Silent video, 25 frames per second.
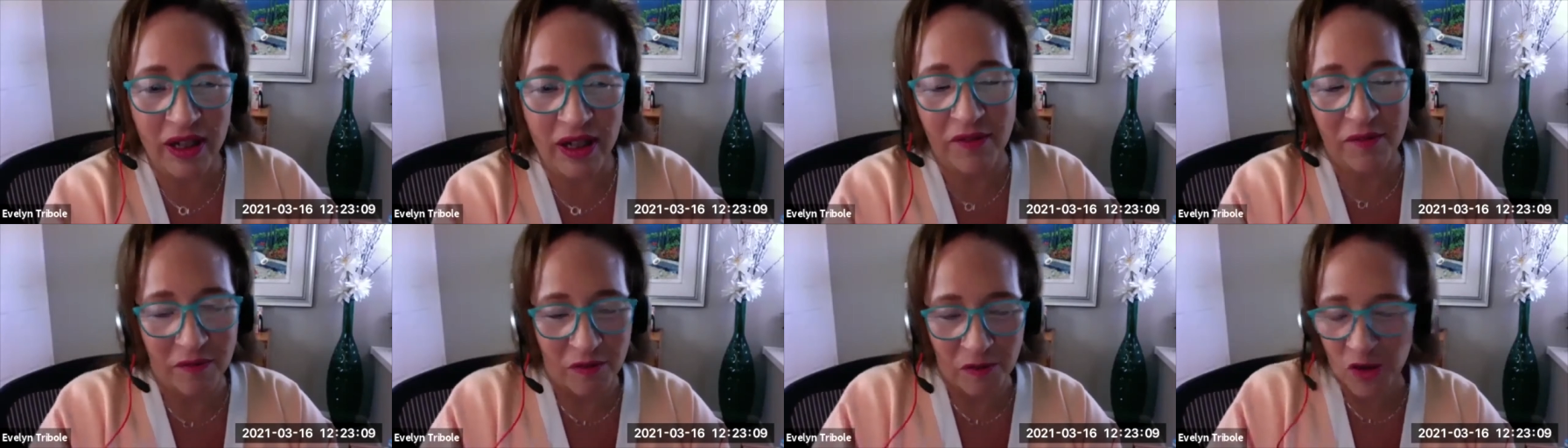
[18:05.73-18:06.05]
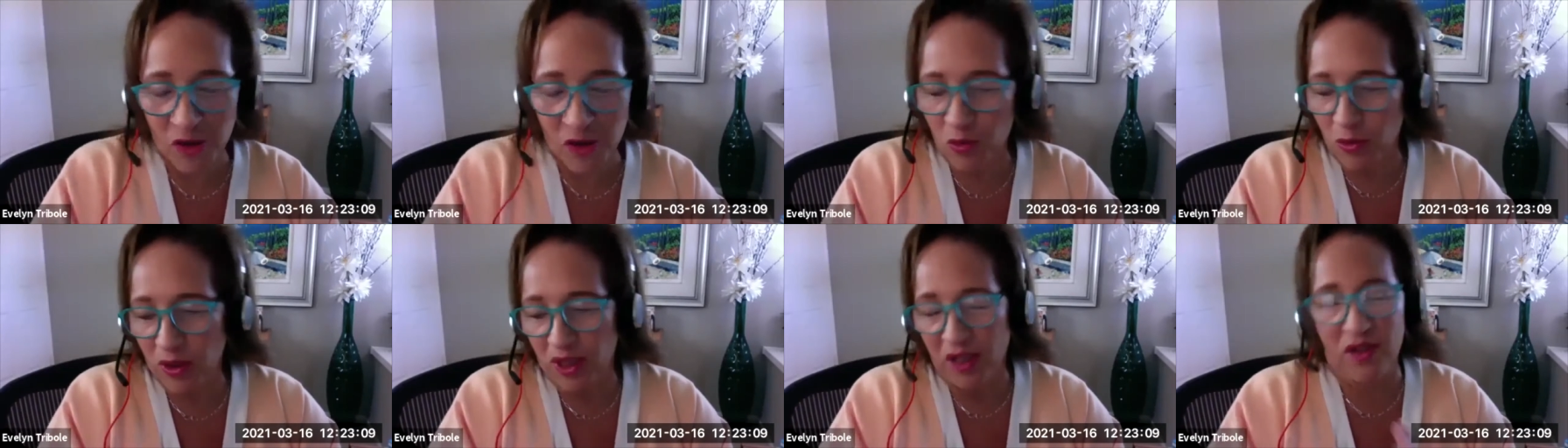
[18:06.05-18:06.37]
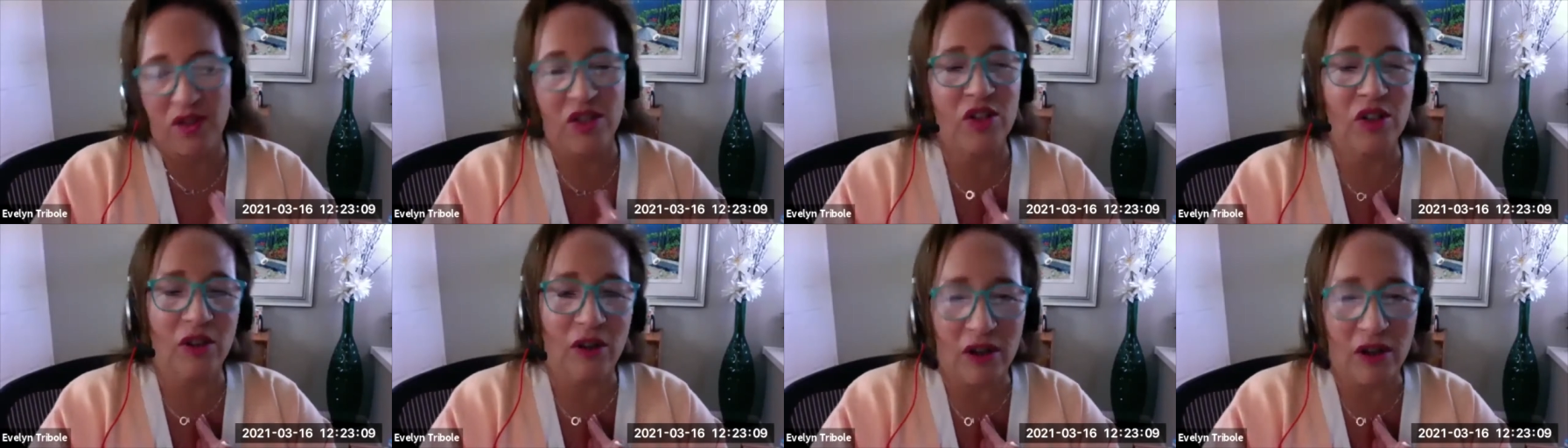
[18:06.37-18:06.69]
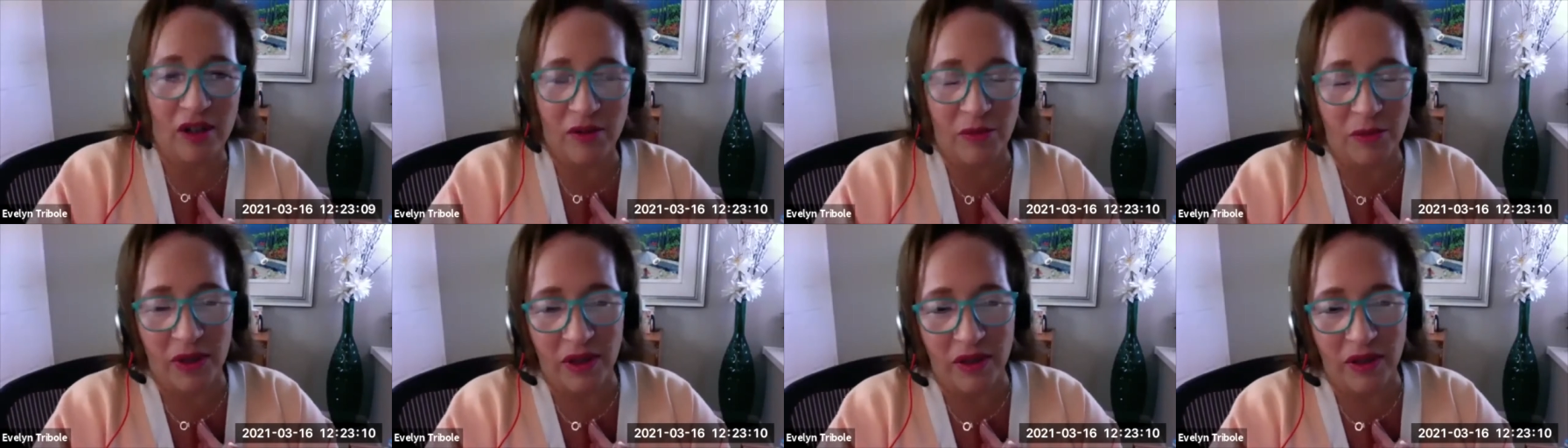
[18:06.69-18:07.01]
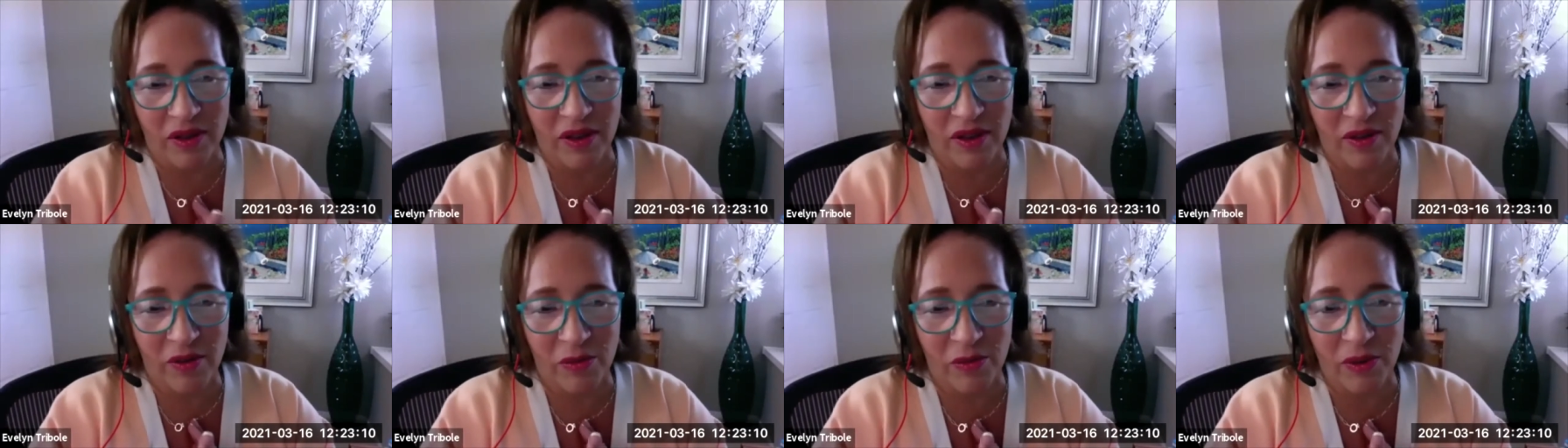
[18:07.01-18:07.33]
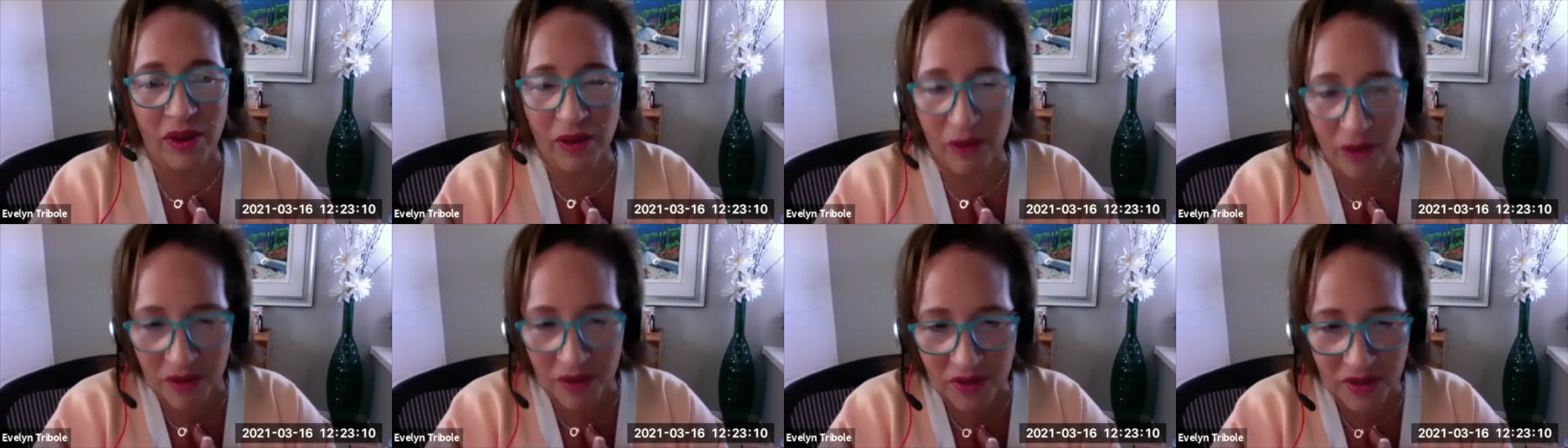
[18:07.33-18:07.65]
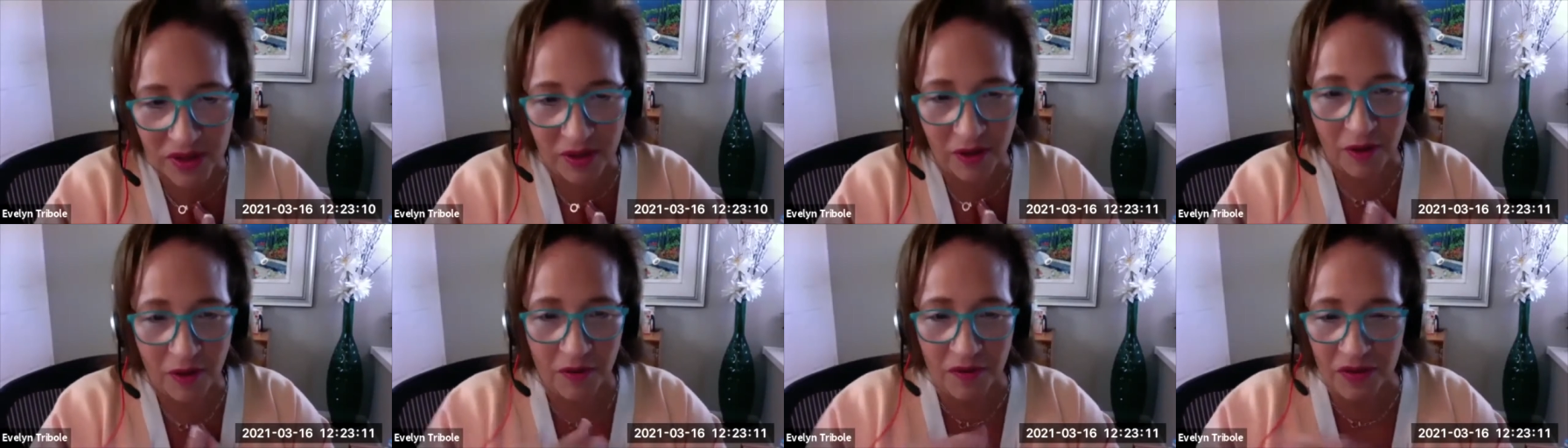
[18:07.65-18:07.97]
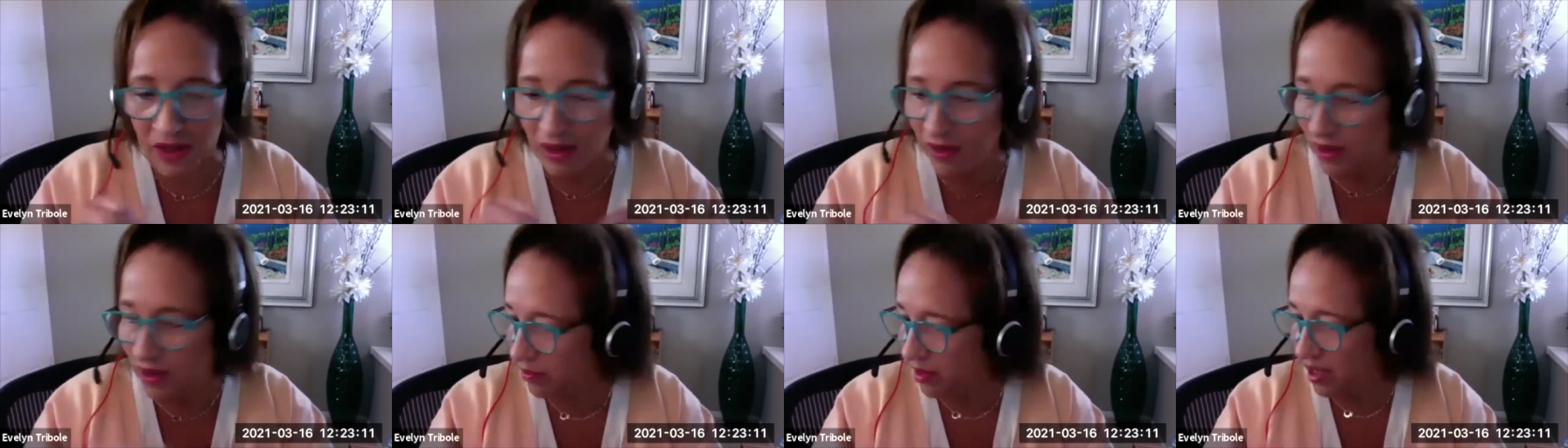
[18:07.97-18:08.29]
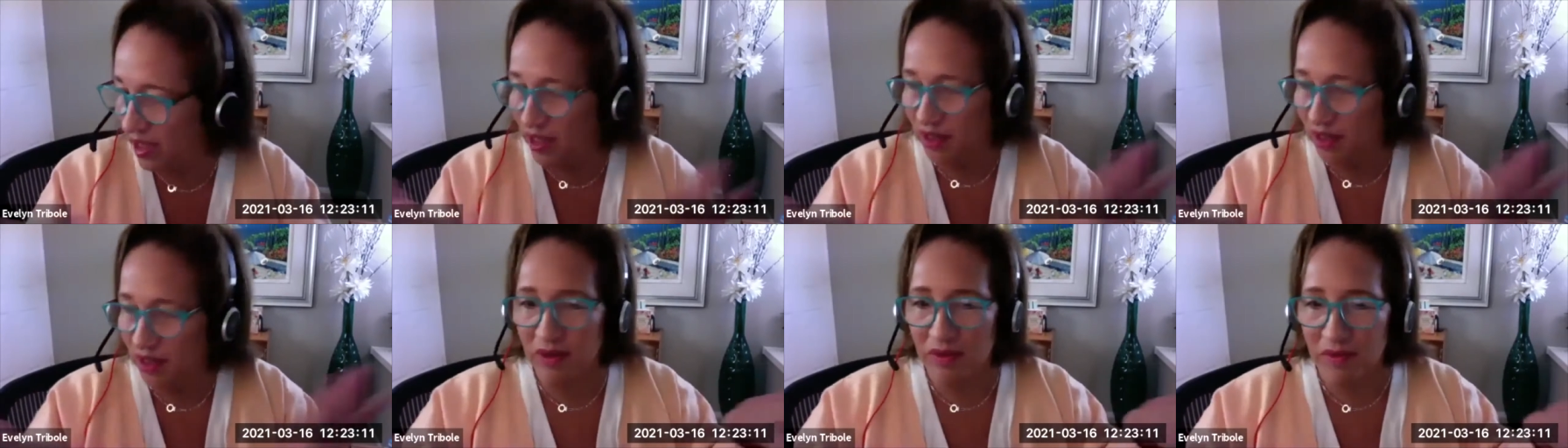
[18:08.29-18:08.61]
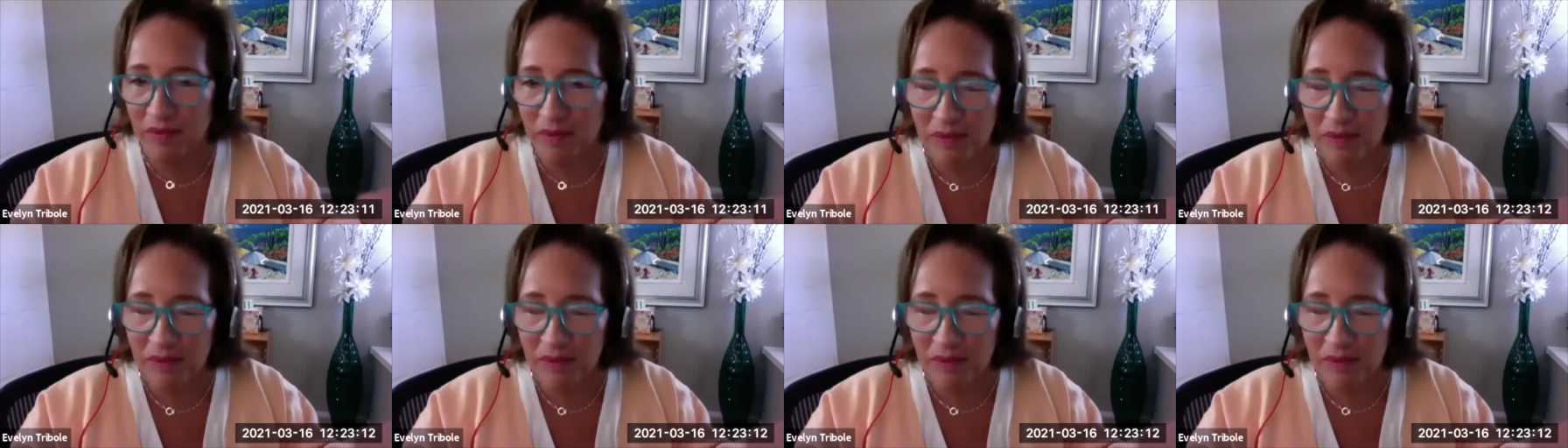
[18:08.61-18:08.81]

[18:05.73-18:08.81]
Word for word: And first we can start it with with ourselves and then we can